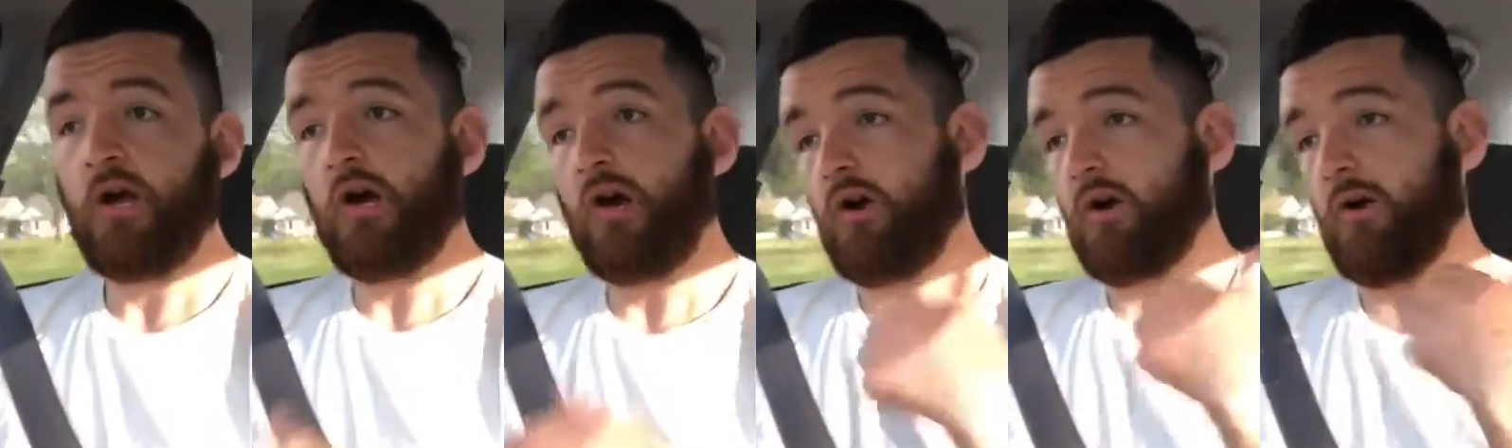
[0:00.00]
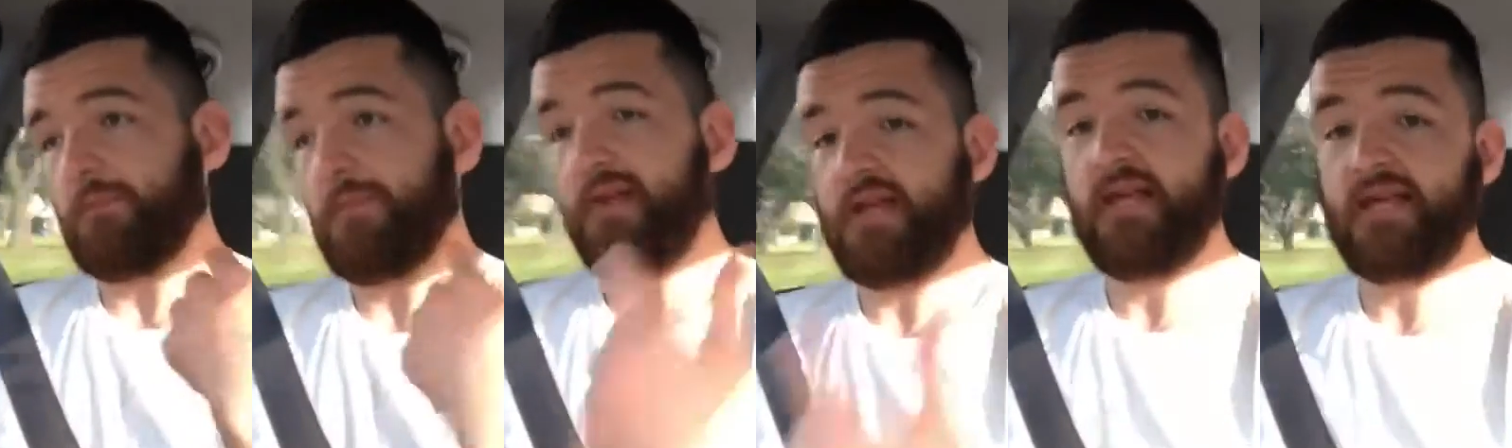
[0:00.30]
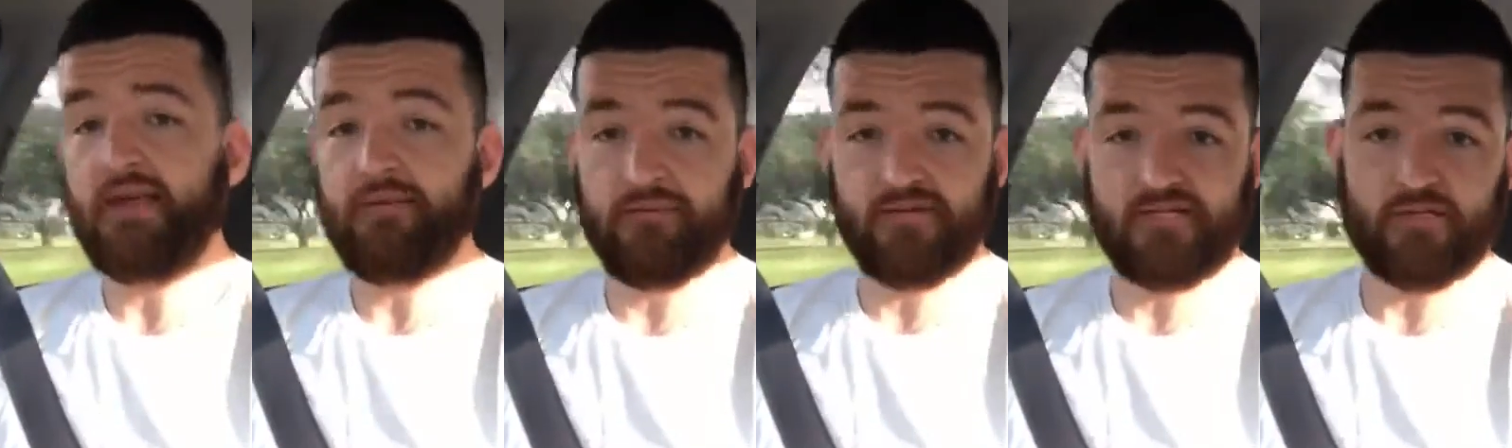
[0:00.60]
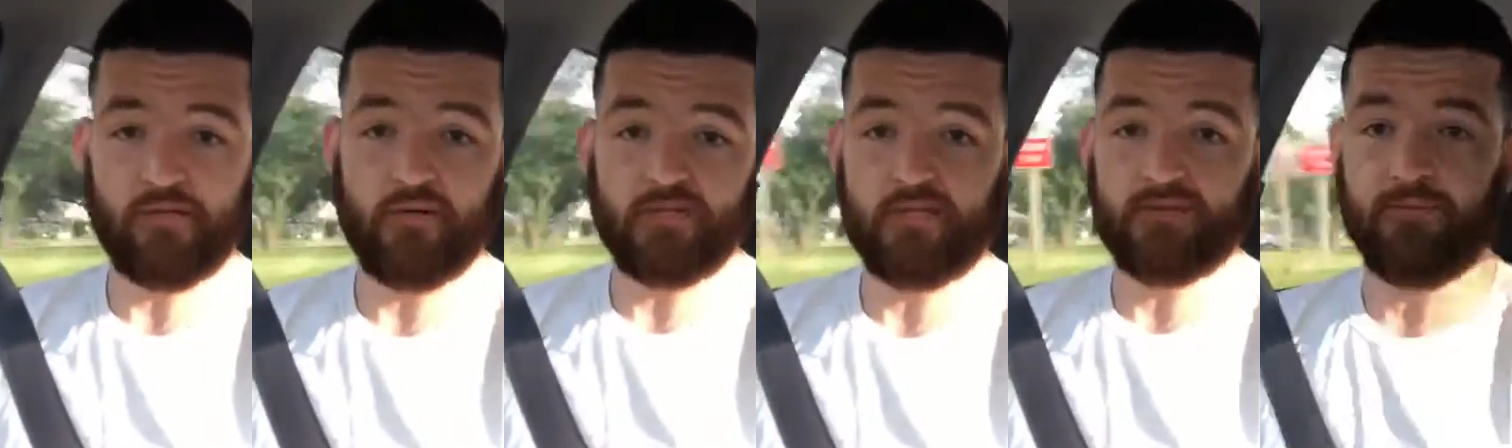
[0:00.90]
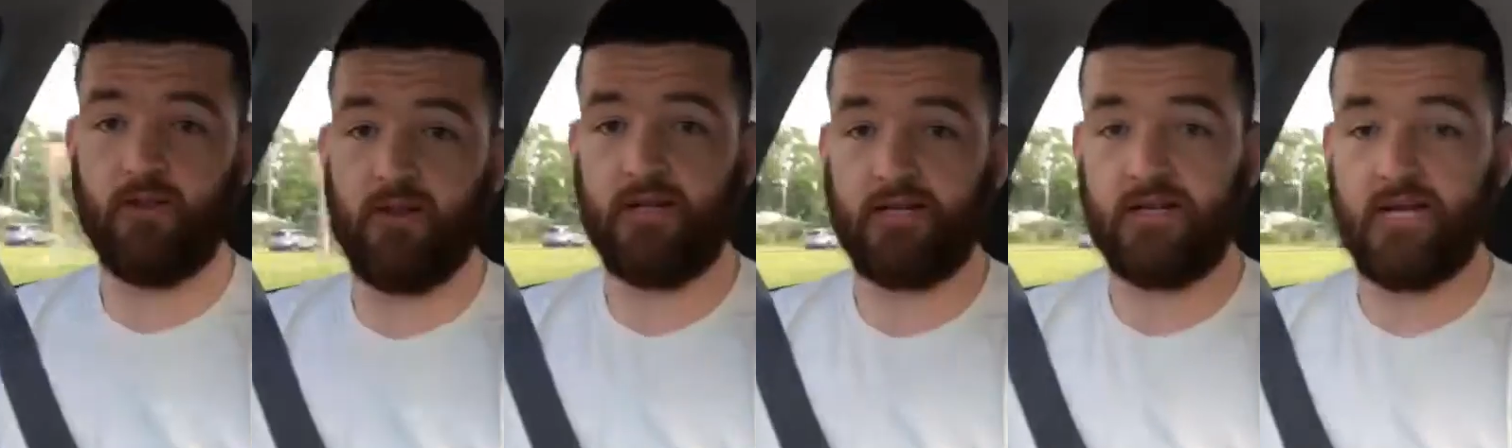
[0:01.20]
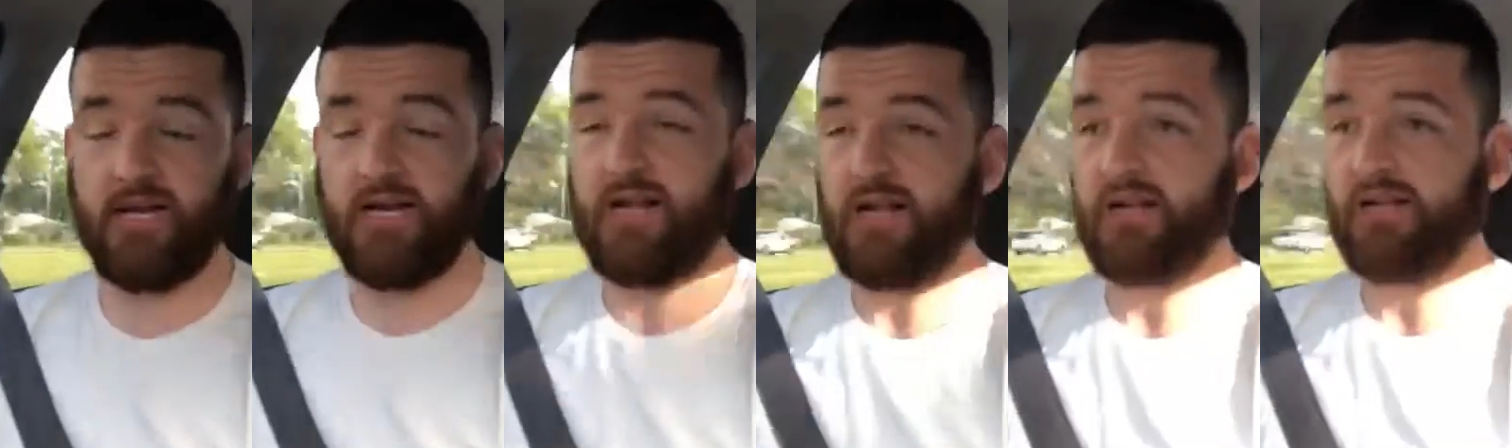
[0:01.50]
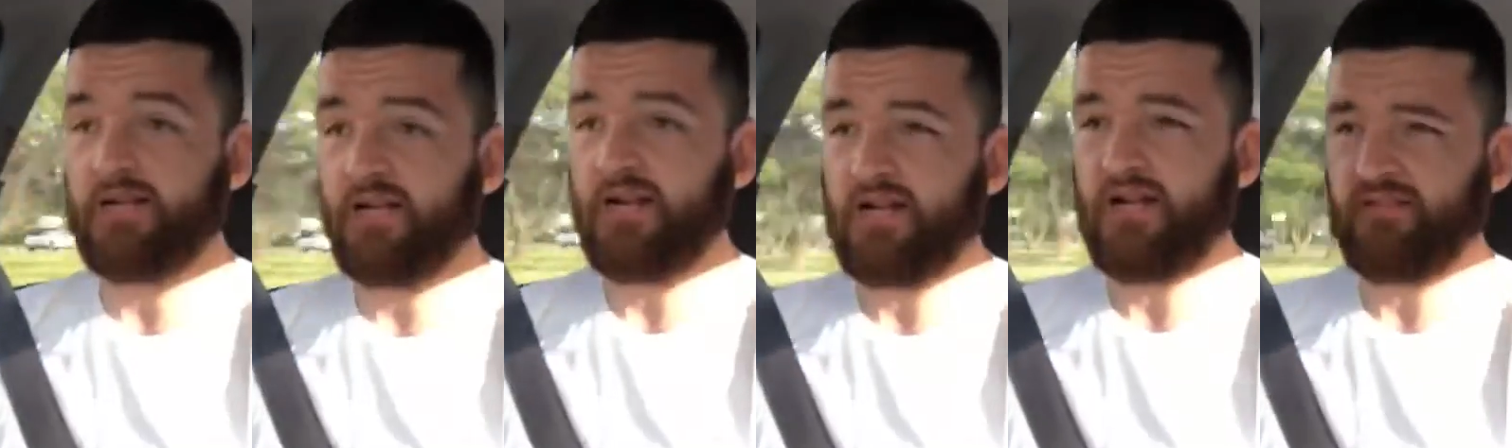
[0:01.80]
or B, get resourceful and cut
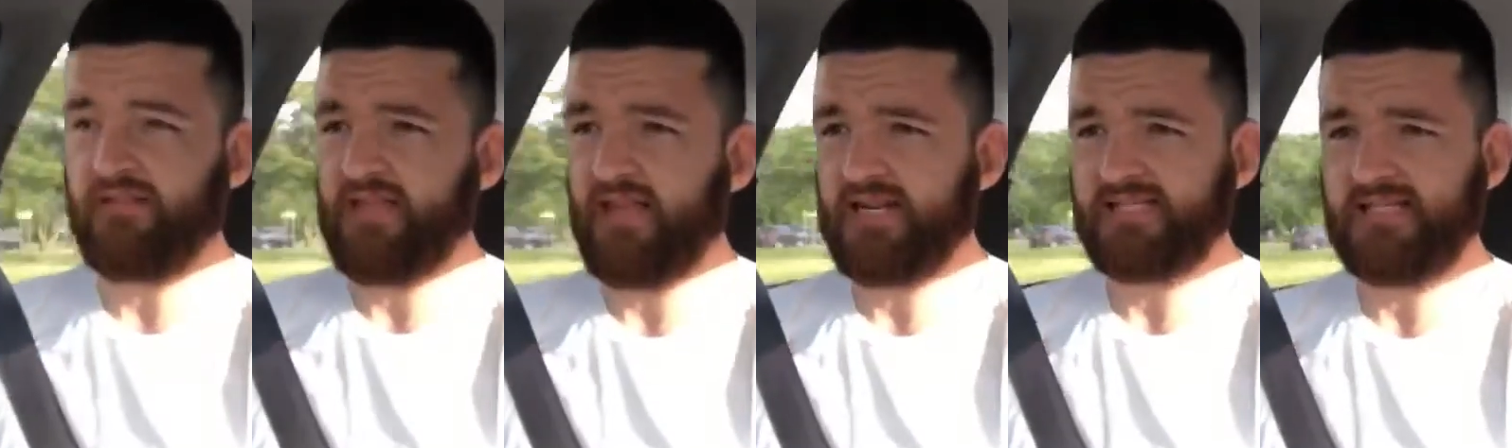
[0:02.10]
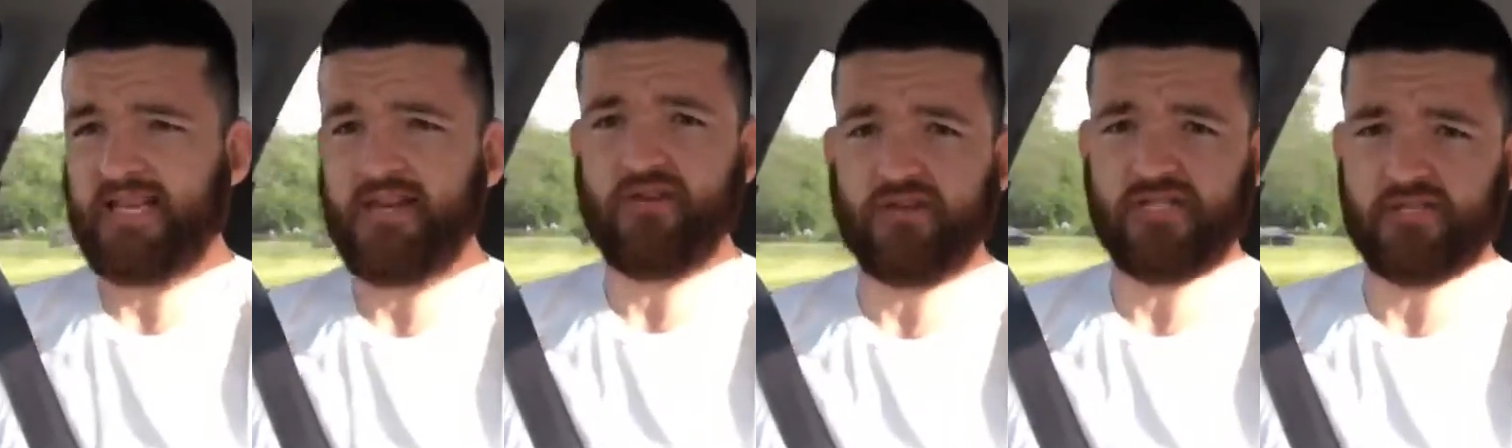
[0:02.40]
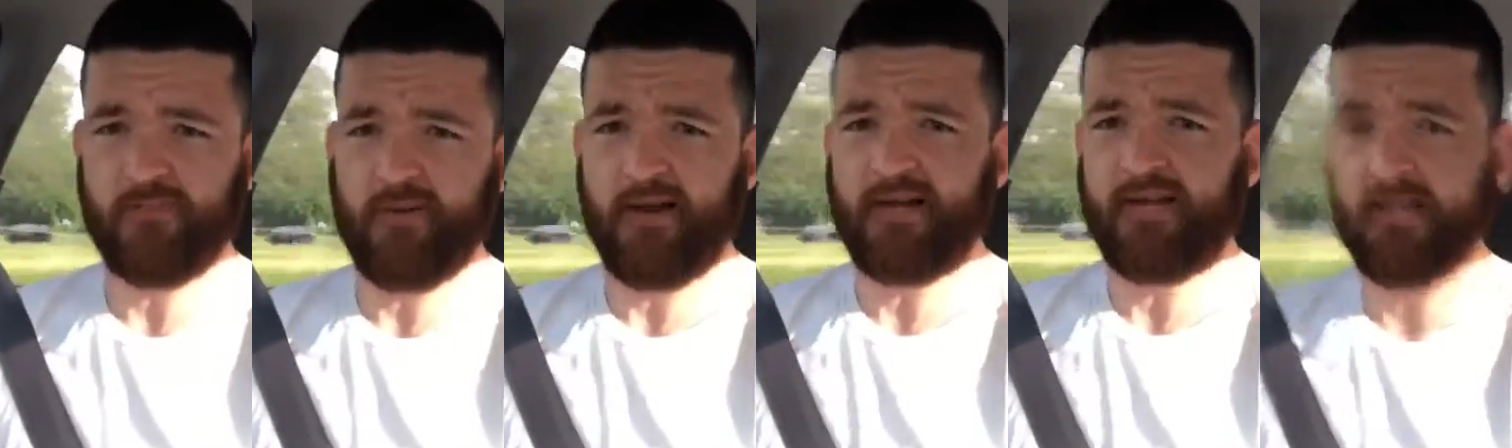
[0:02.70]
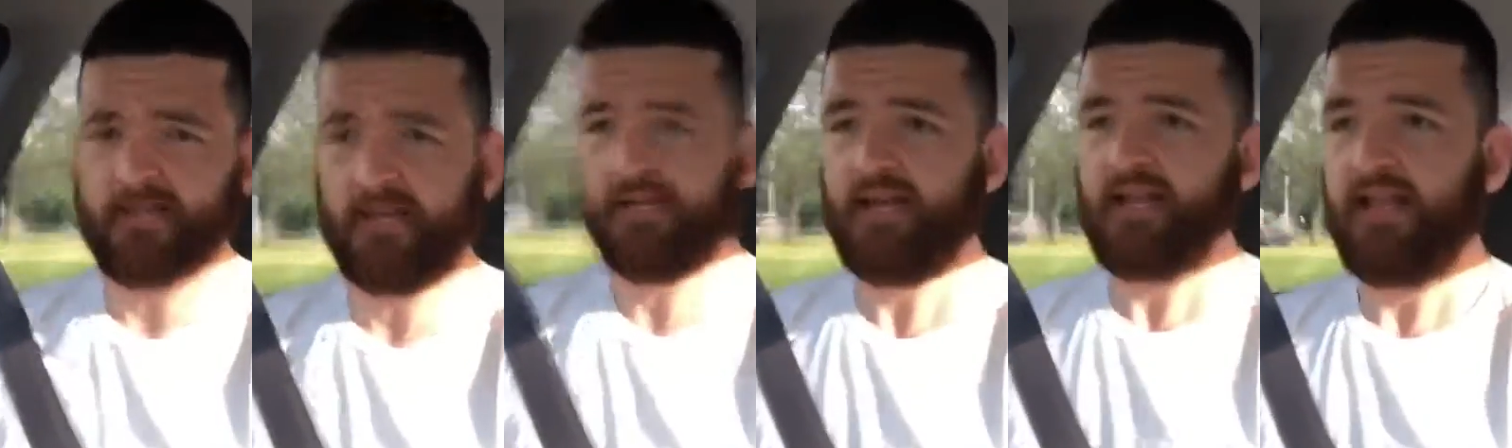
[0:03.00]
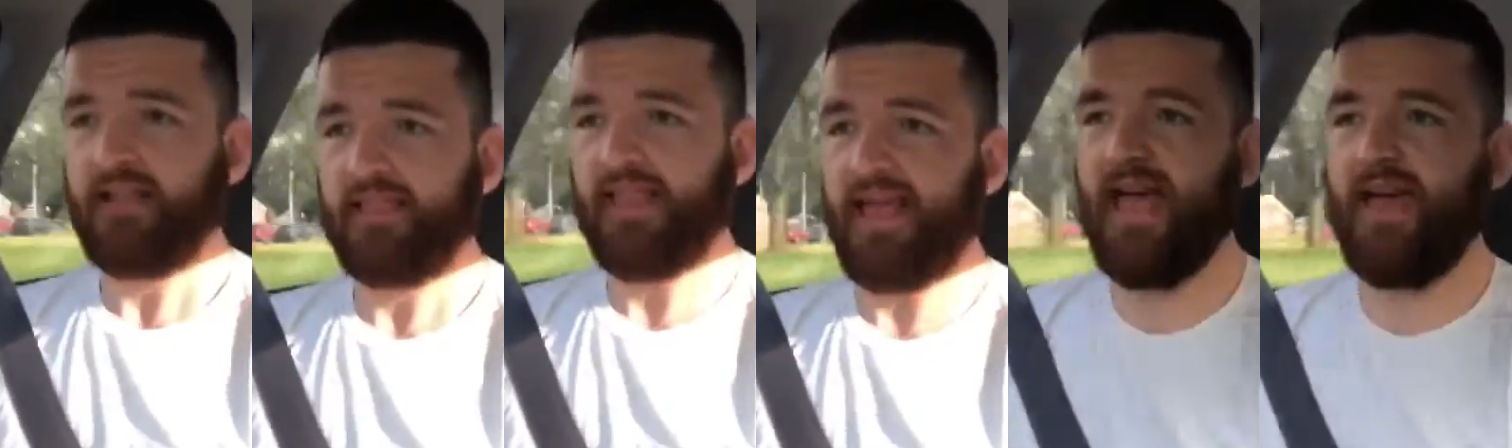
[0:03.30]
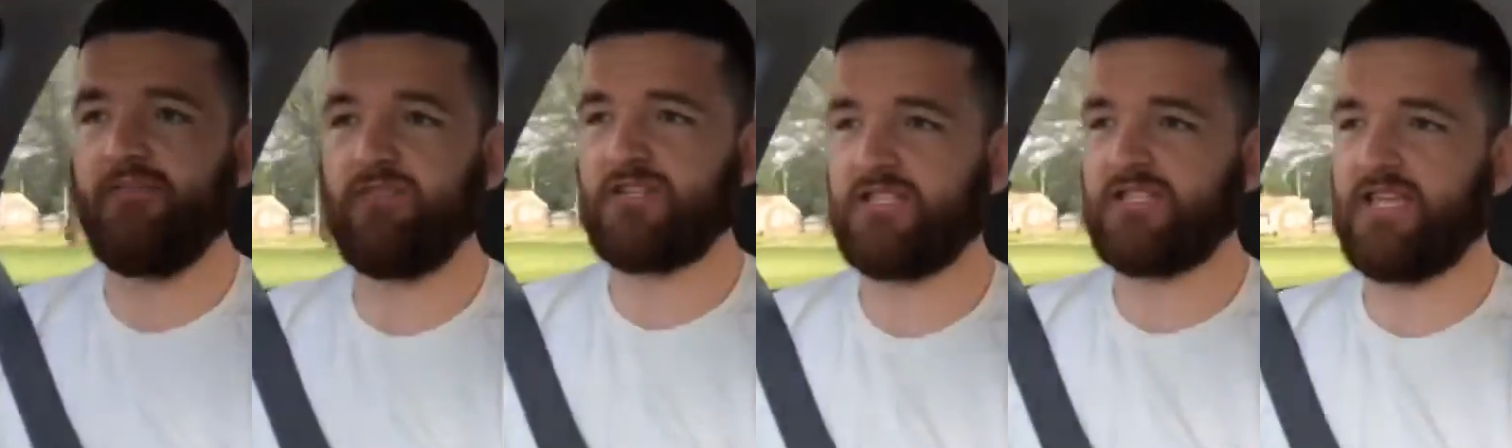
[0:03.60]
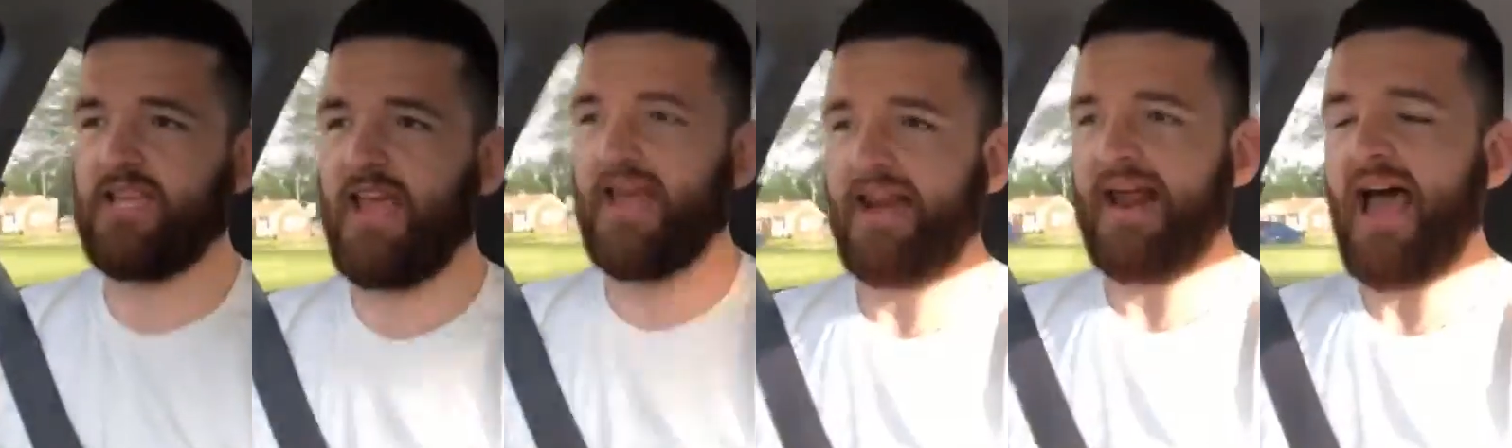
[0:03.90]
out things that you're spending
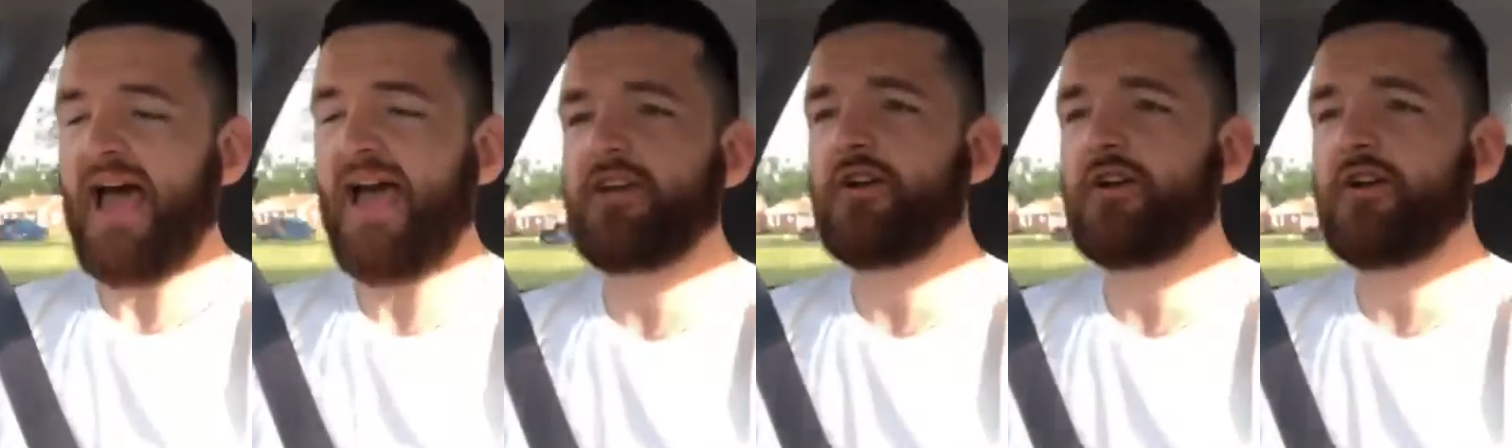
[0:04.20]
lavishly on.